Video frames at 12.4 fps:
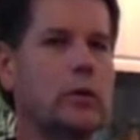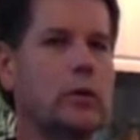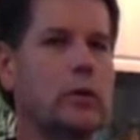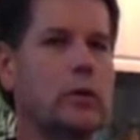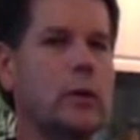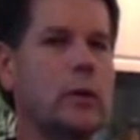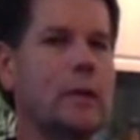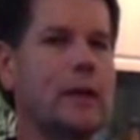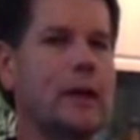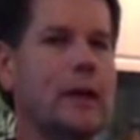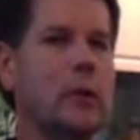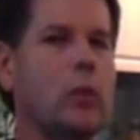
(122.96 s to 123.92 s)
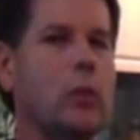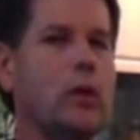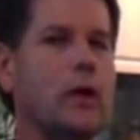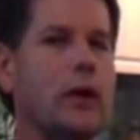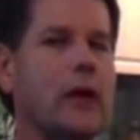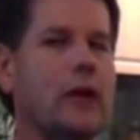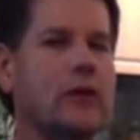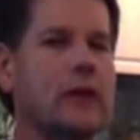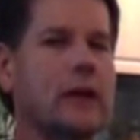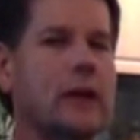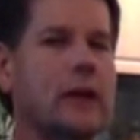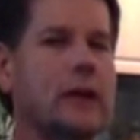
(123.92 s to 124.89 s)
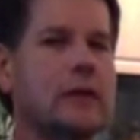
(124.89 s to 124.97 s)
to obtain warehouse
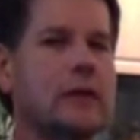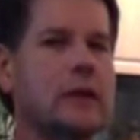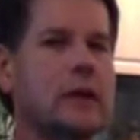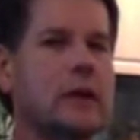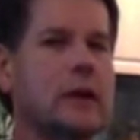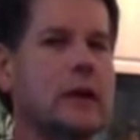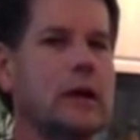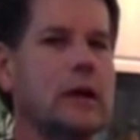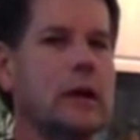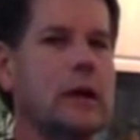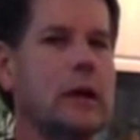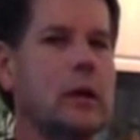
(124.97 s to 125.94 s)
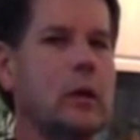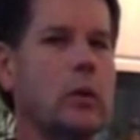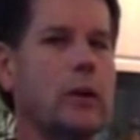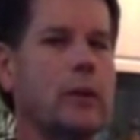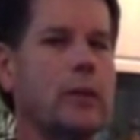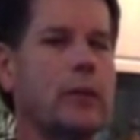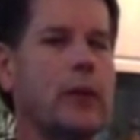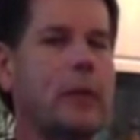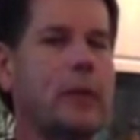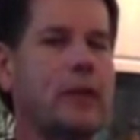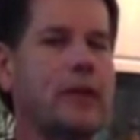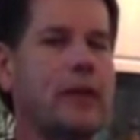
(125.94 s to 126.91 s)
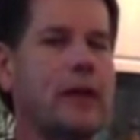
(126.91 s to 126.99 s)
lines, in order to get
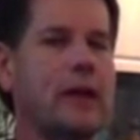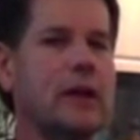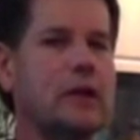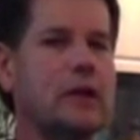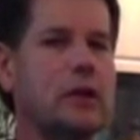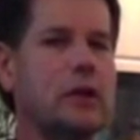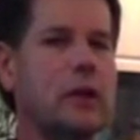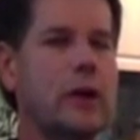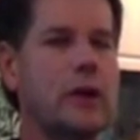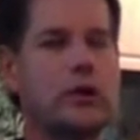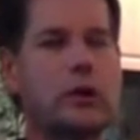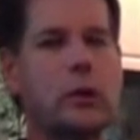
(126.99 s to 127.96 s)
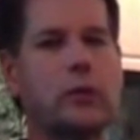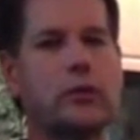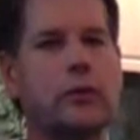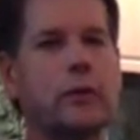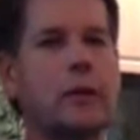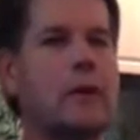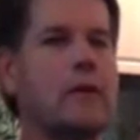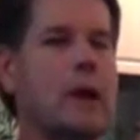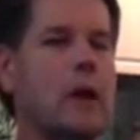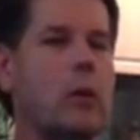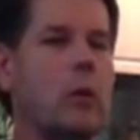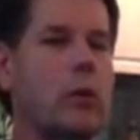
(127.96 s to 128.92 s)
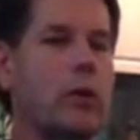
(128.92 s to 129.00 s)
proper financing. You had to show a certain amount of
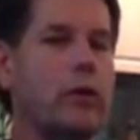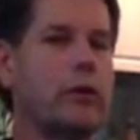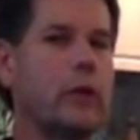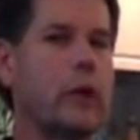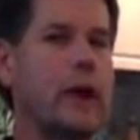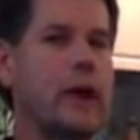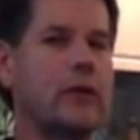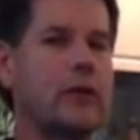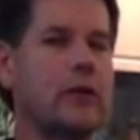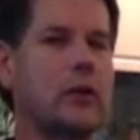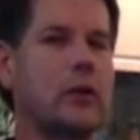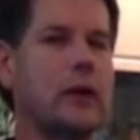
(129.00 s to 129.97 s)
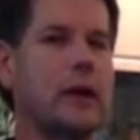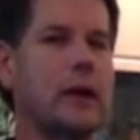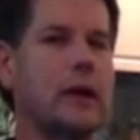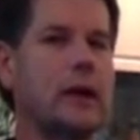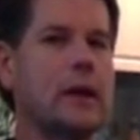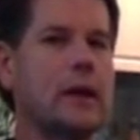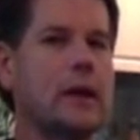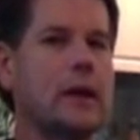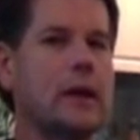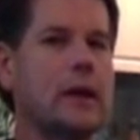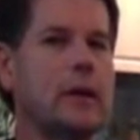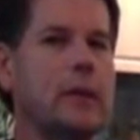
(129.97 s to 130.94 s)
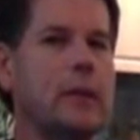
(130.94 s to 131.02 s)
net worth. So I had to sell
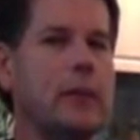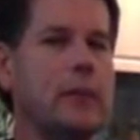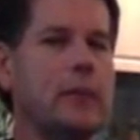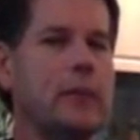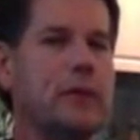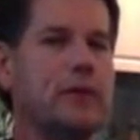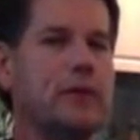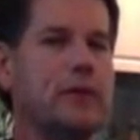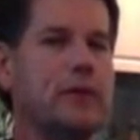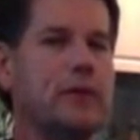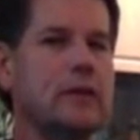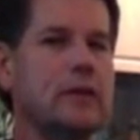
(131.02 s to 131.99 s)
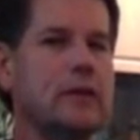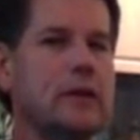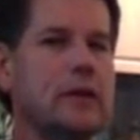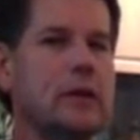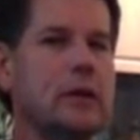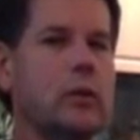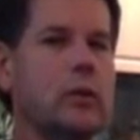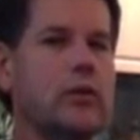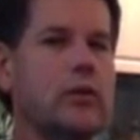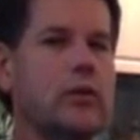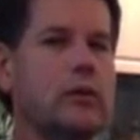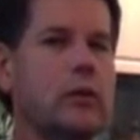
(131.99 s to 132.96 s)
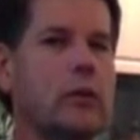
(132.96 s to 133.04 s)
my business. Once I
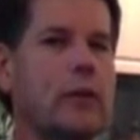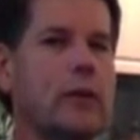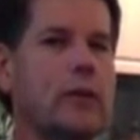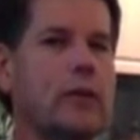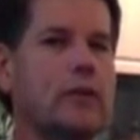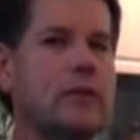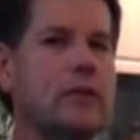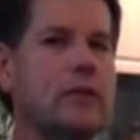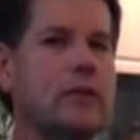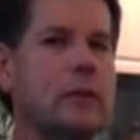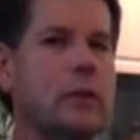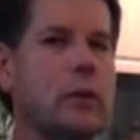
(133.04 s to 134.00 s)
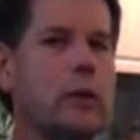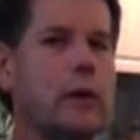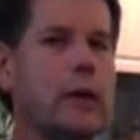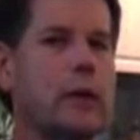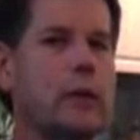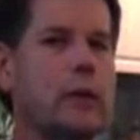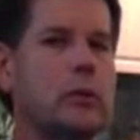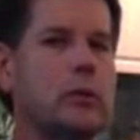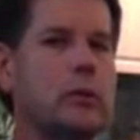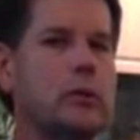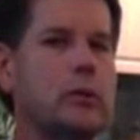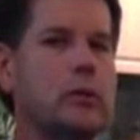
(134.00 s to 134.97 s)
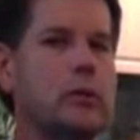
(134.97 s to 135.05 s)
sold that business, then we were able
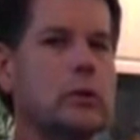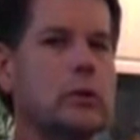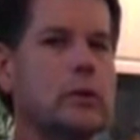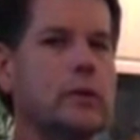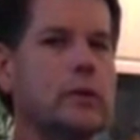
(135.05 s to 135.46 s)
to